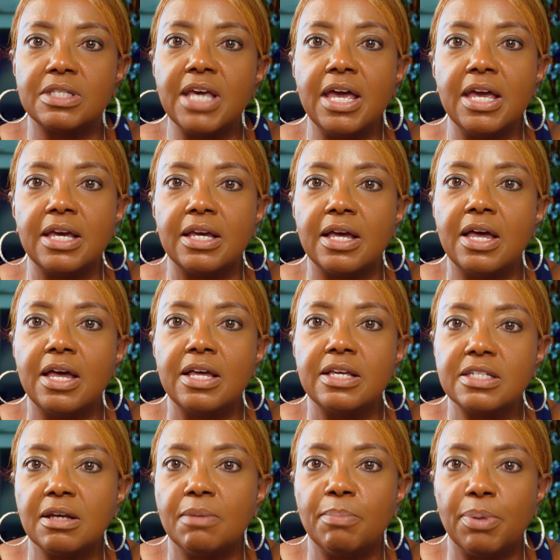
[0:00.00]
take
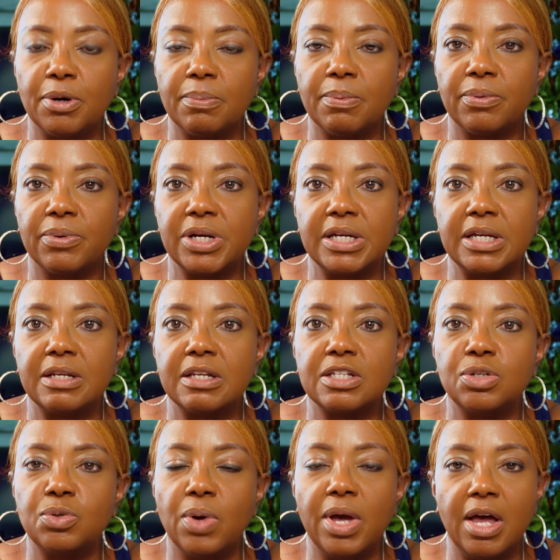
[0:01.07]
some berberine
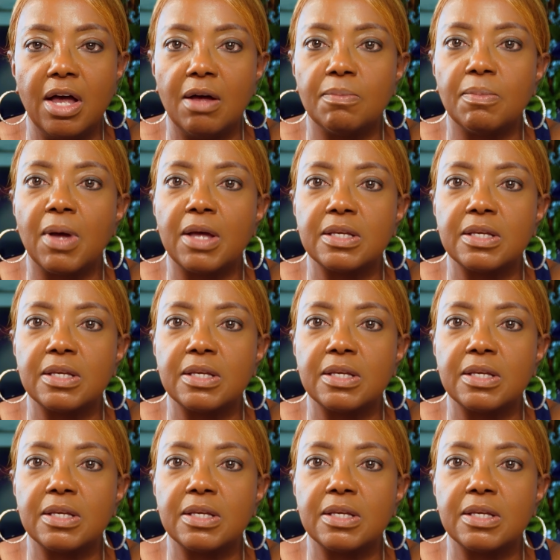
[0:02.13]
to help